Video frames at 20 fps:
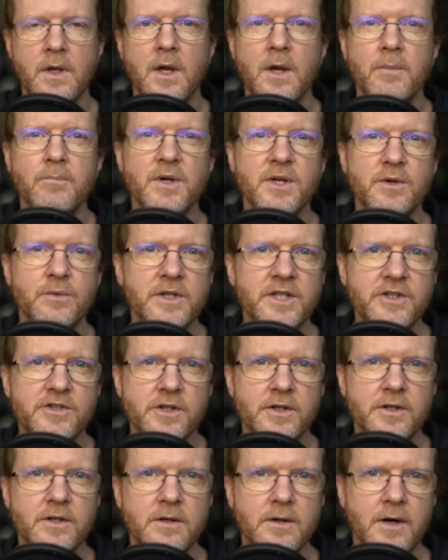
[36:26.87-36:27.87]
But
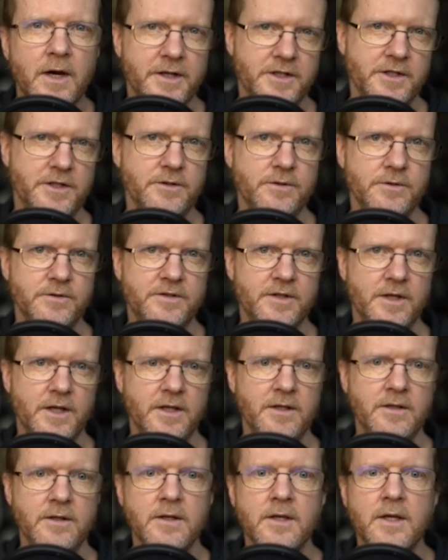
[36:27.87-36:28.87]
Richard, I hear you
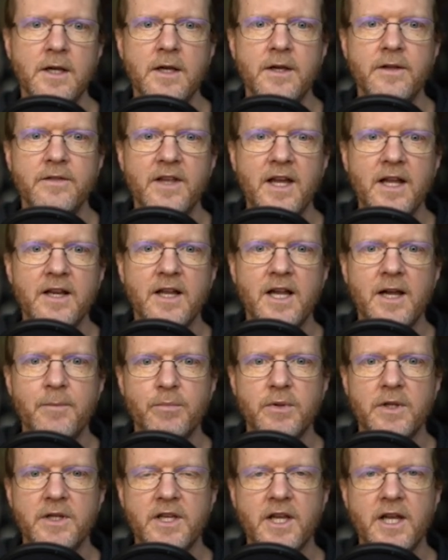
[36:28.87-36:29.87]
say, that
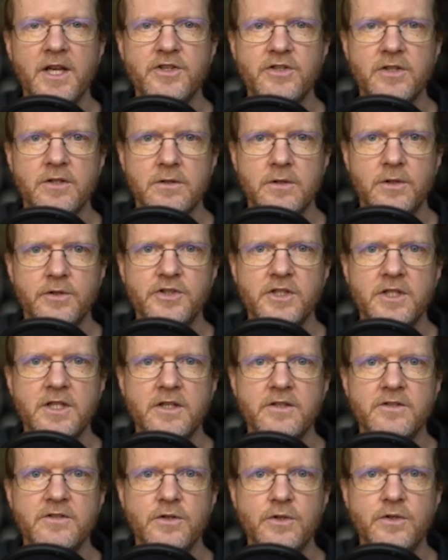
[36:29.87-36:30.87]
application logic
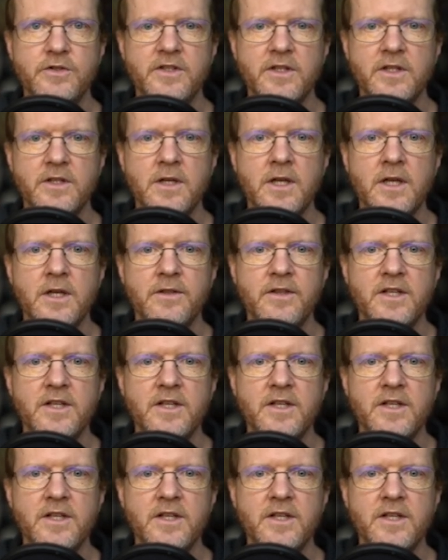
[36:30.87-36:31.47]
is using